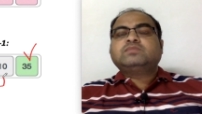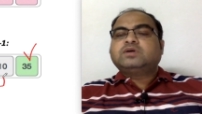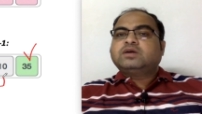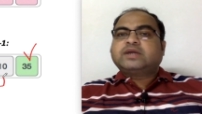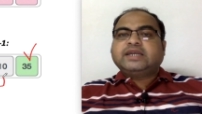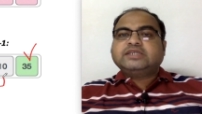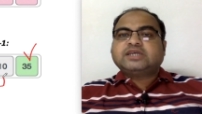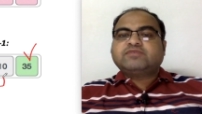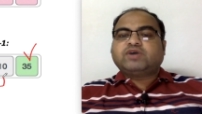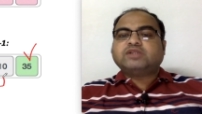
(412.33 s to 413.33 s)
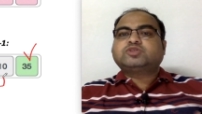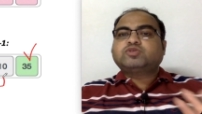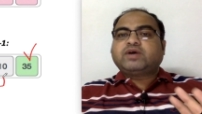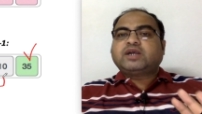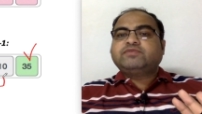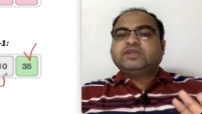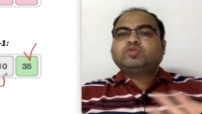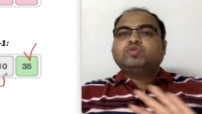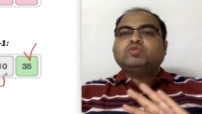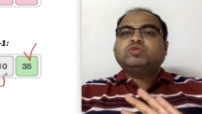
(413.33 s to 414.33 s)
Condition false. So what we need to
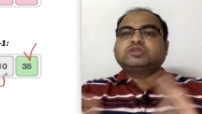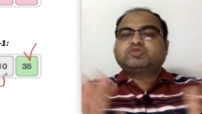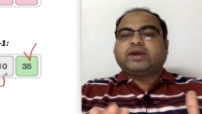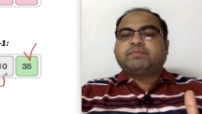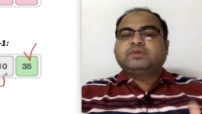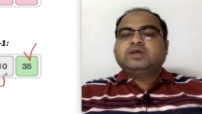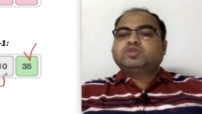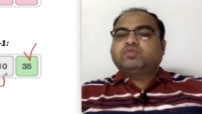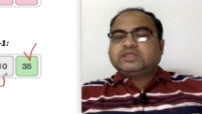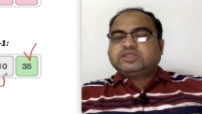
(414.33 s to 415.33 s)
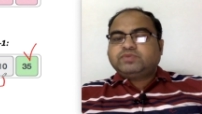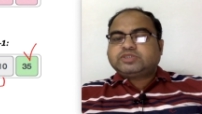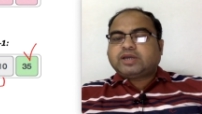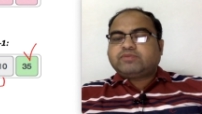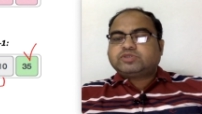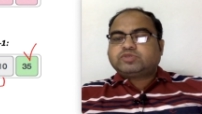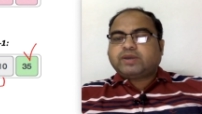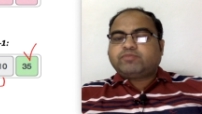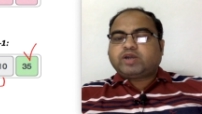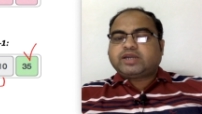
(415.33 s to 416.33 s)
do? Swap. So once we swap, swap
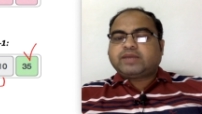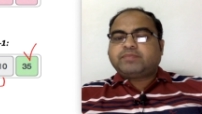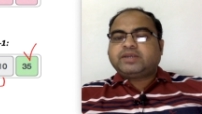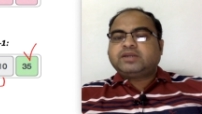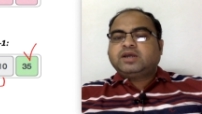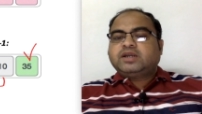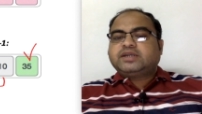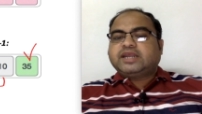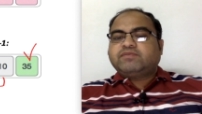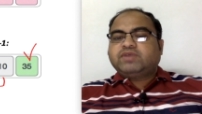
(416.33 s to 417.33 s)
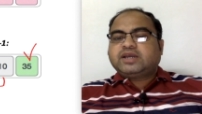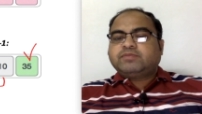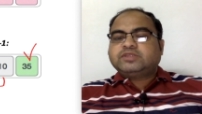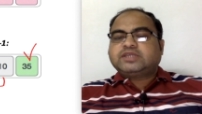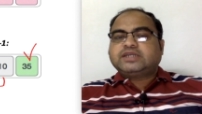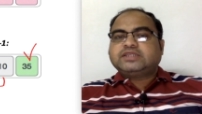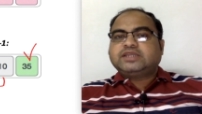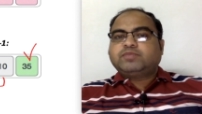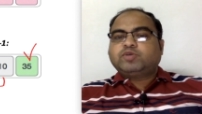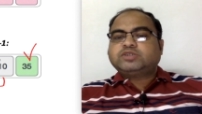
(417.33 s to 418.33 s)
what happened? 10 will come in 33
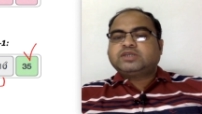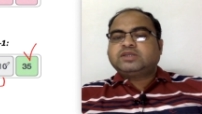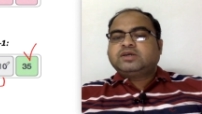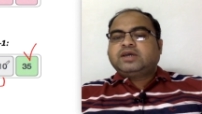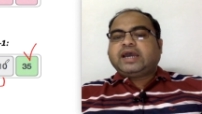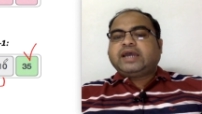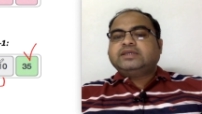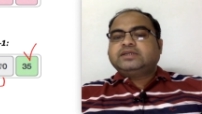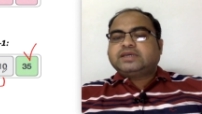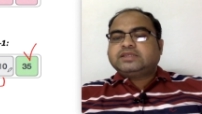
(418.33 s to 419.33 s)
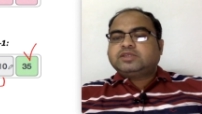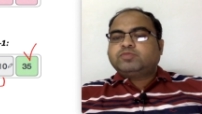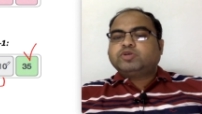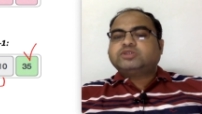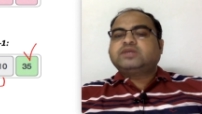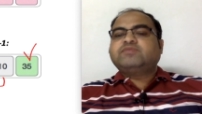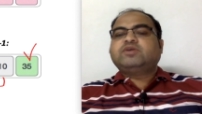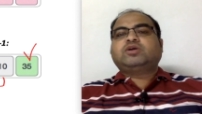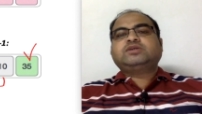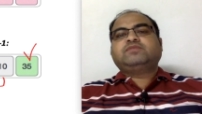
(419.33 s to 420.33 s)
position and in 10th position we
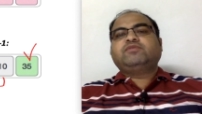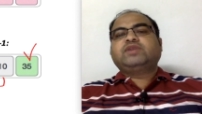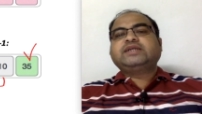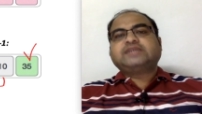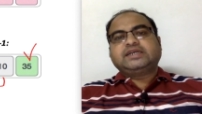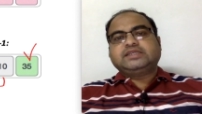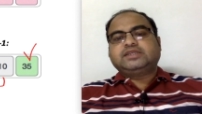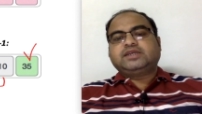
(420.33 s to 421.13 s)
got we will get 33